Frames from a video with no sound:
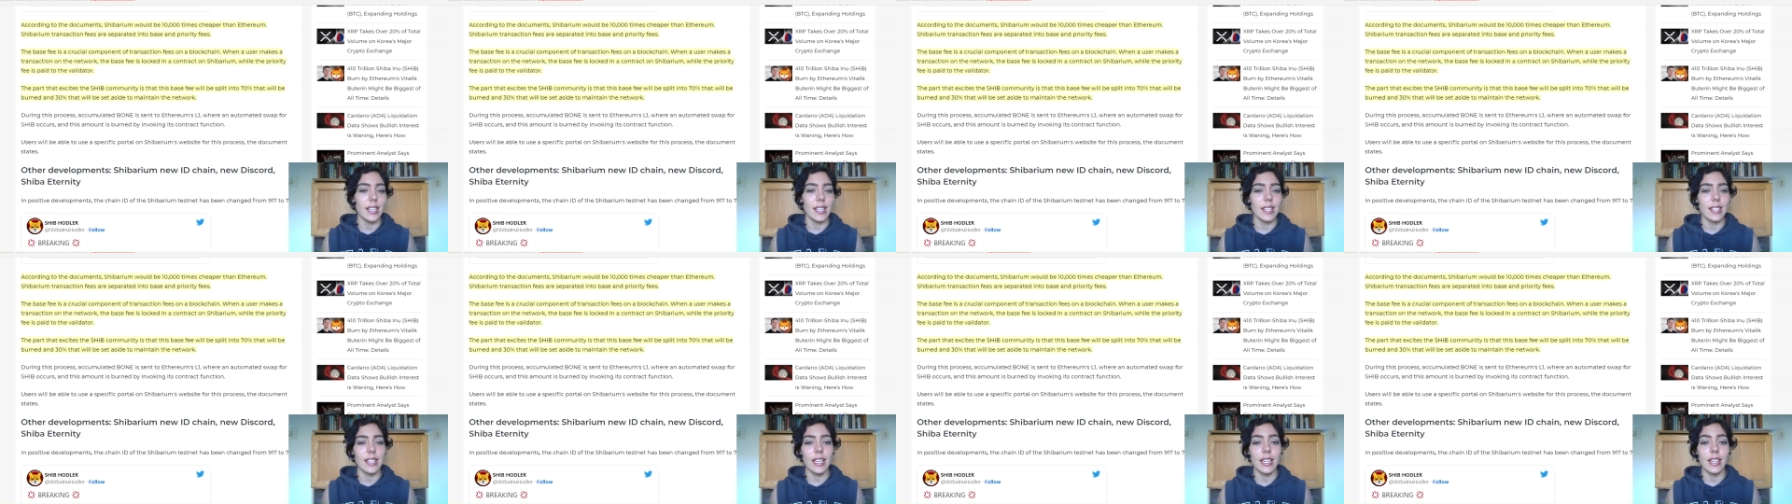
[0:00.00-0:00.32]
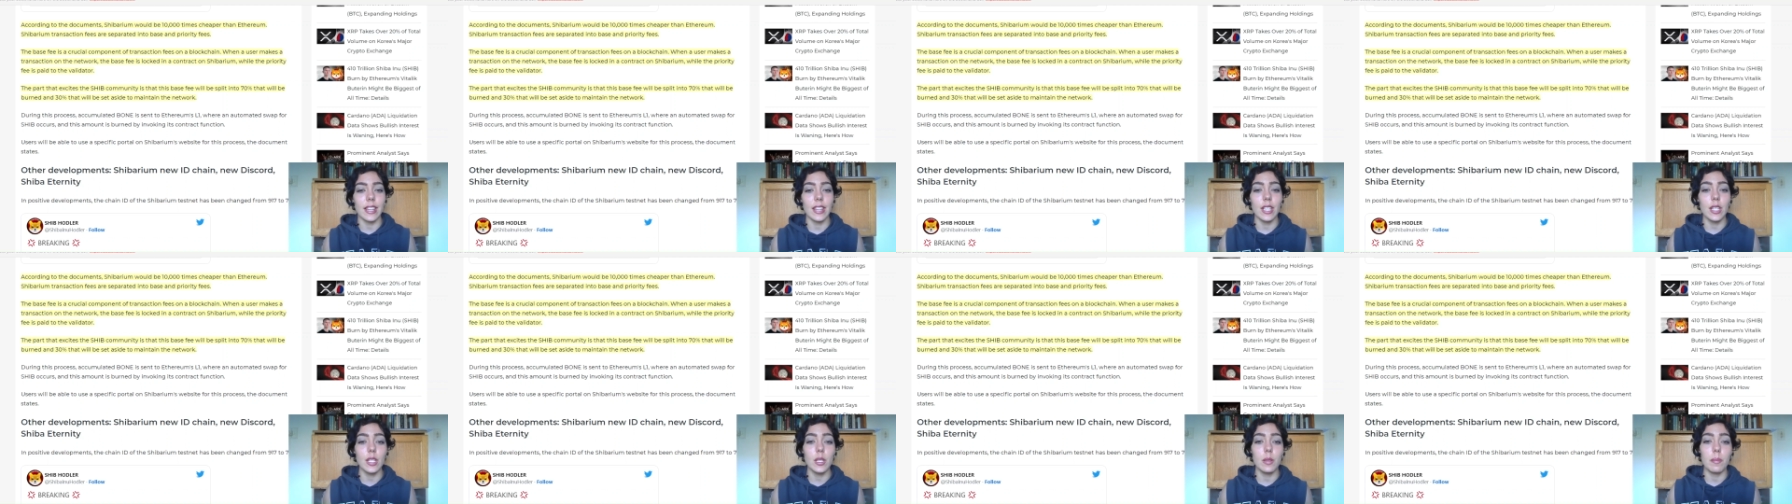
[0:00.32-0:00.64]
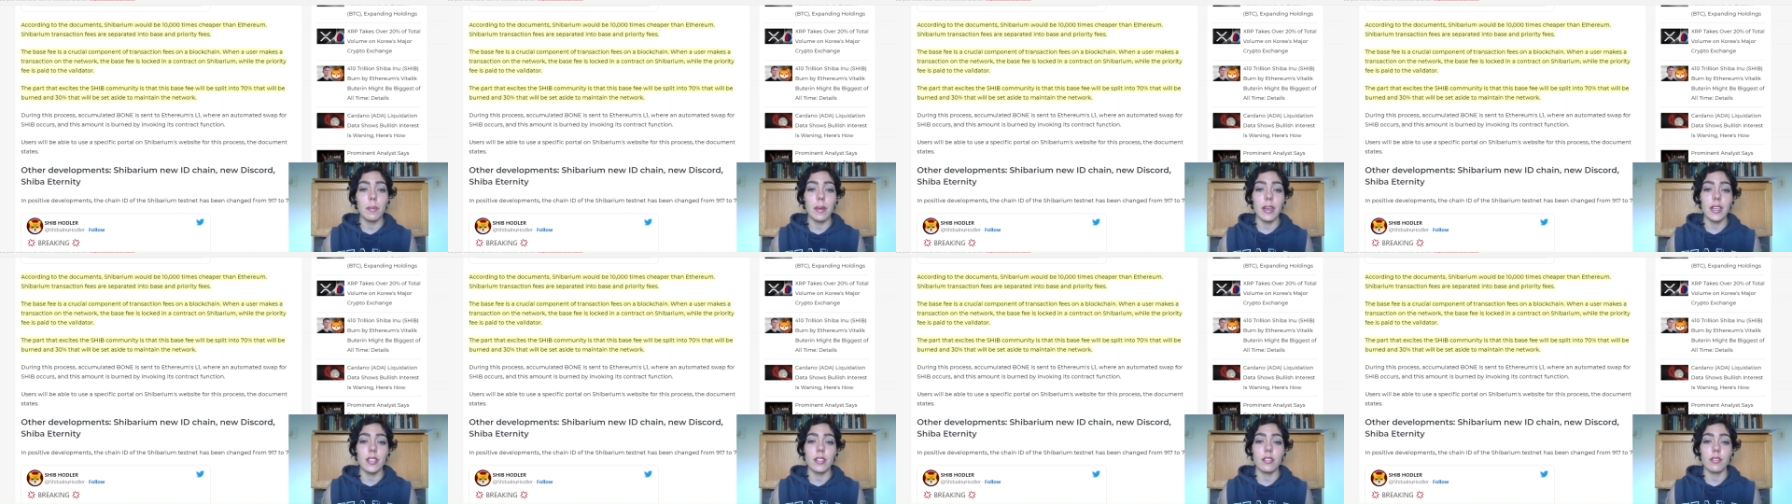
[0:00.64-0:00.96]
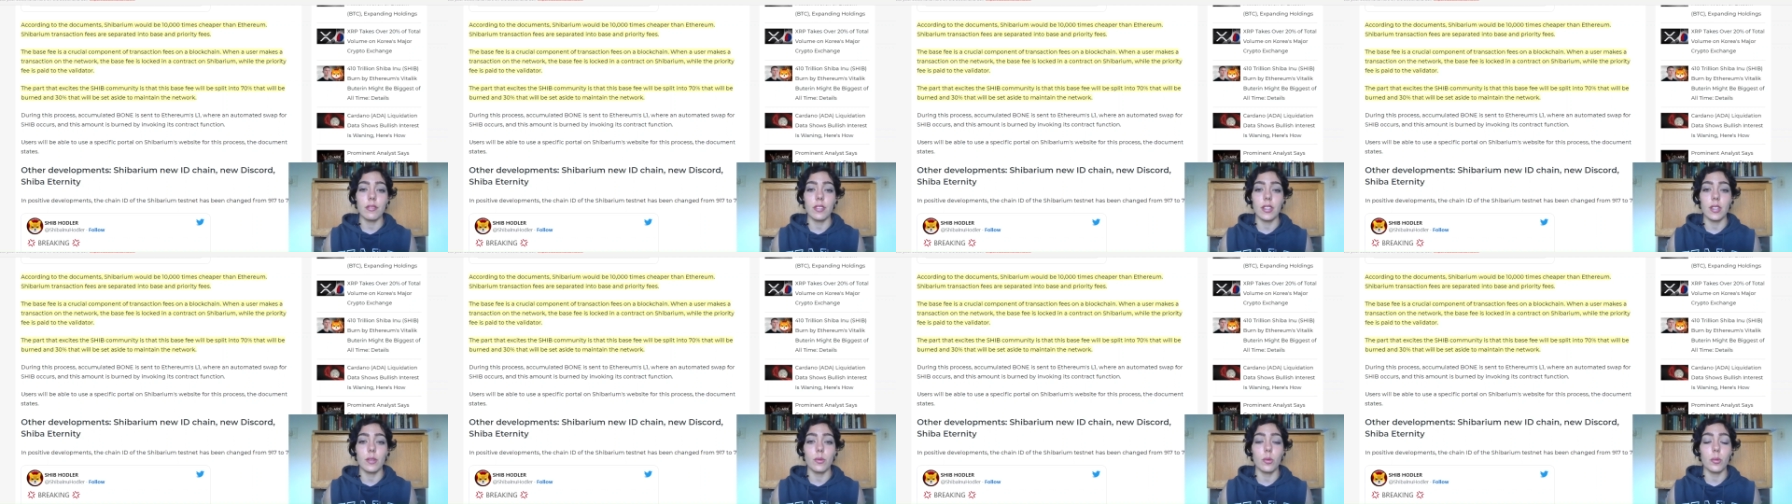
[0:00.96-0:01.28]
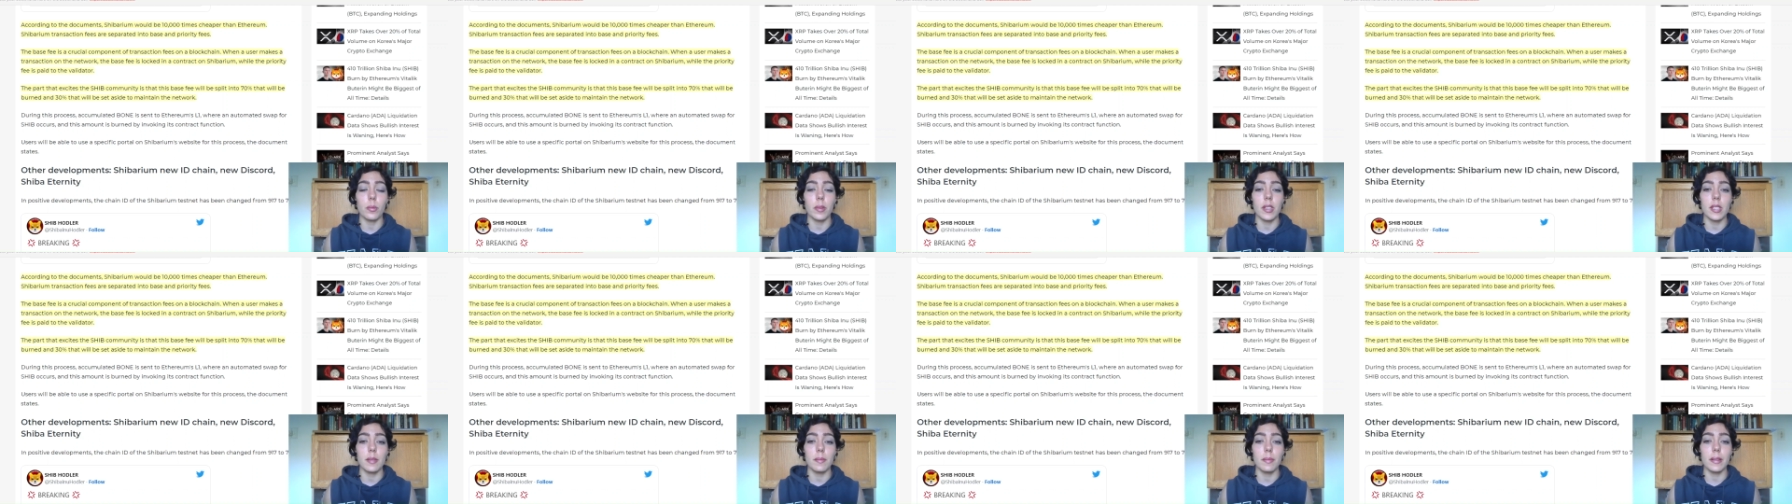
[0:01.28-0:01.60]
is that this base fee will
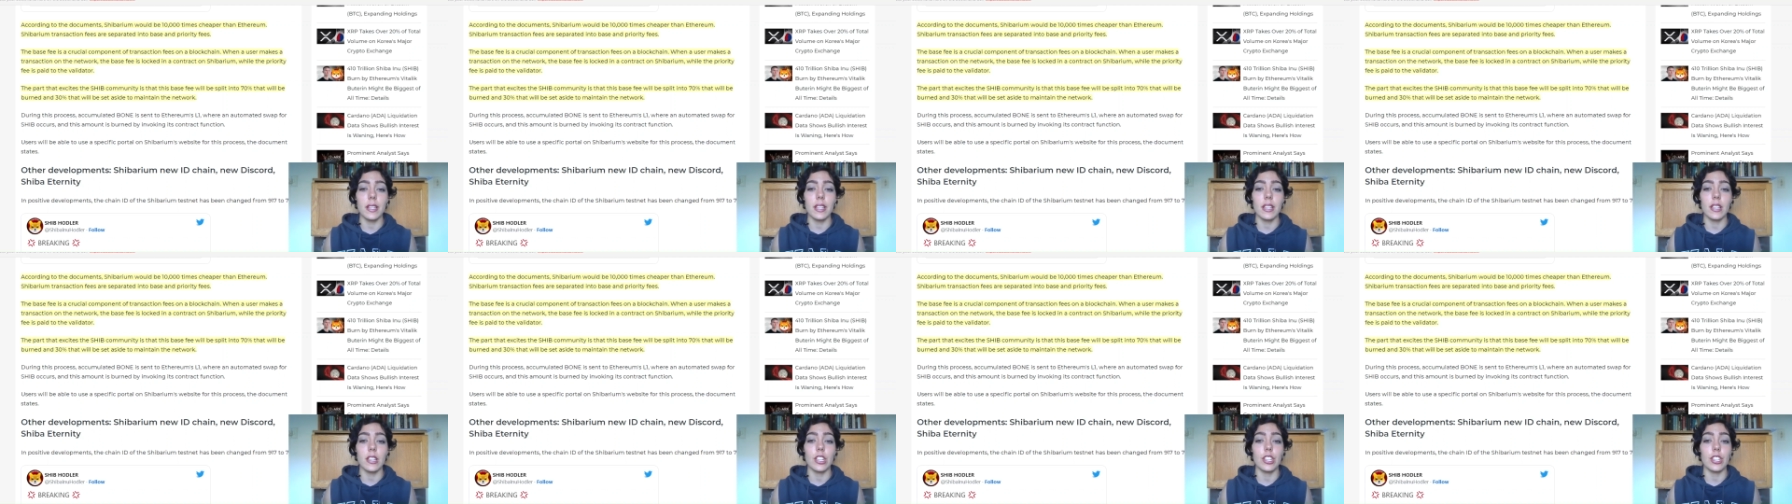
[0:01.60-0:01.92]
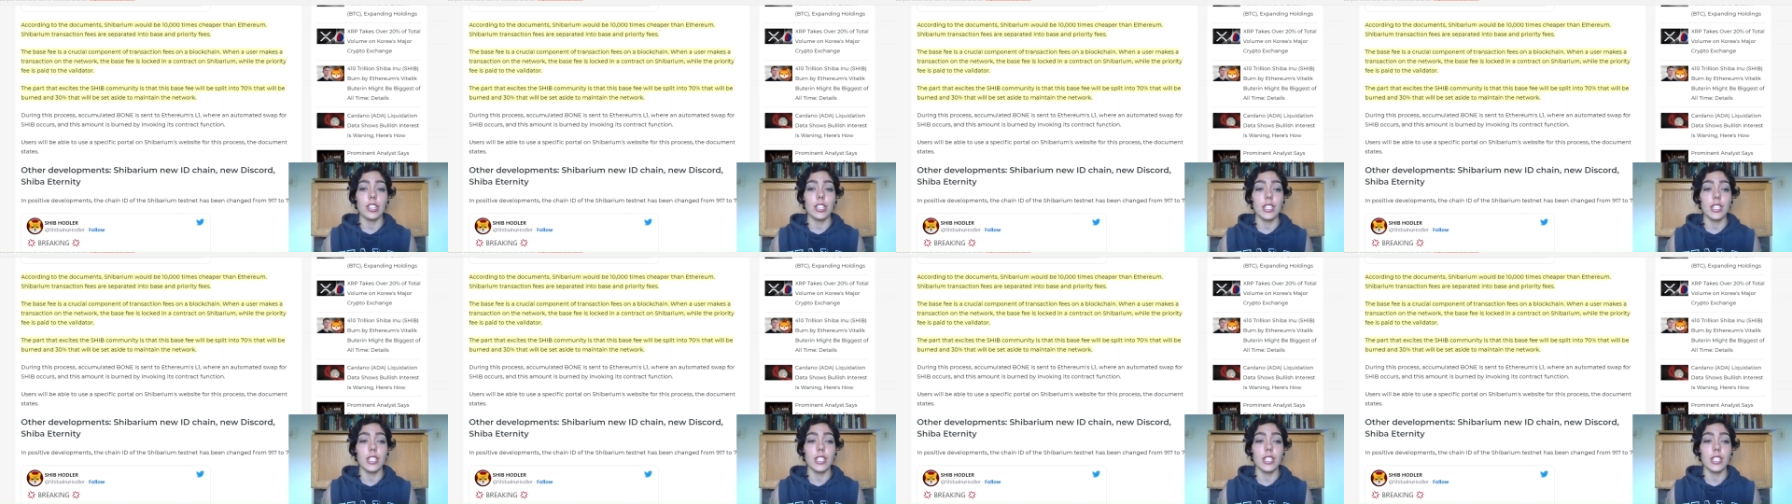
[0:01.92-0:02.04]
be split into